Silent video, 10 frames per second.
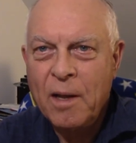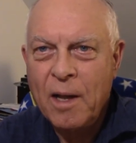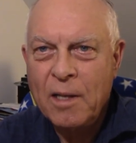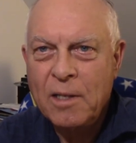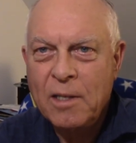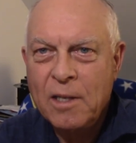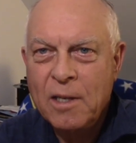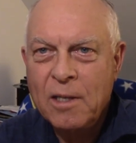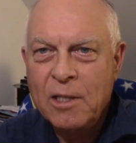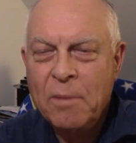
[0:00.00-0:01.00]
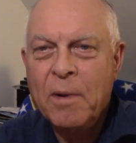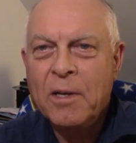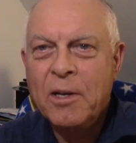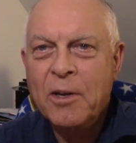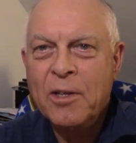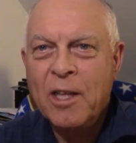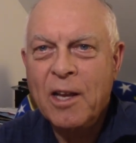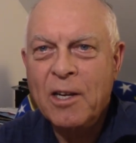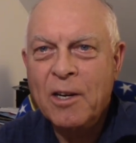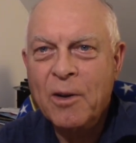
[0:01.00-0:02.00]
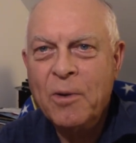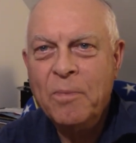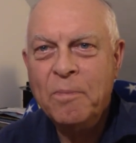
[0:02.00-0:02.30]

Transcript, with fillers: It uh, seemed like a good thing to do.